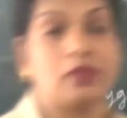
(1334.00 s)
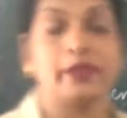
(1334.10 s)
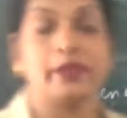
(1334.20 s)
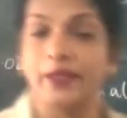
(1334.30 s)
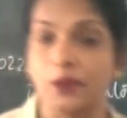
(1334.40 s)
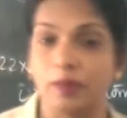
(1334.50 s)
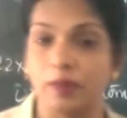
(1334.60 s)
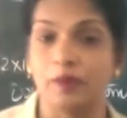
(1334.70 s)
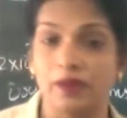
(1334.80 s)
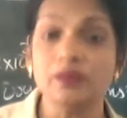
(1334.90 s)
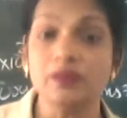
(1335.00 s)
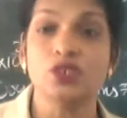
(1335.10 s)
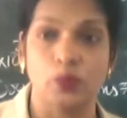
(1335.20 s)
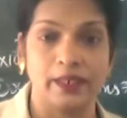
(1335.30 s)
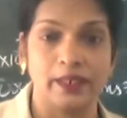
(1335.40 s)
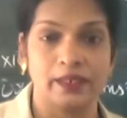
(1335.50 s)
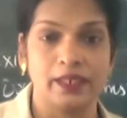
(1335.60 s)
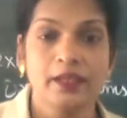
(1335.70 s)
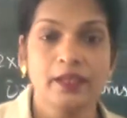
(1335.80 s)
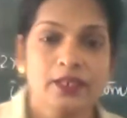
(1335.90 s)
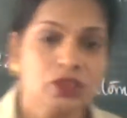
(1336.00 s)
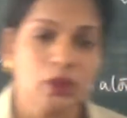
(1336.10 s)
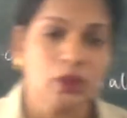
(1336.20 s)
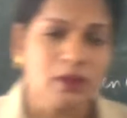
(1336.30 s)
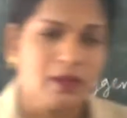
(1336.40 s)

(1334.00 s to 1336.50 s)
into 10 to the power 23. So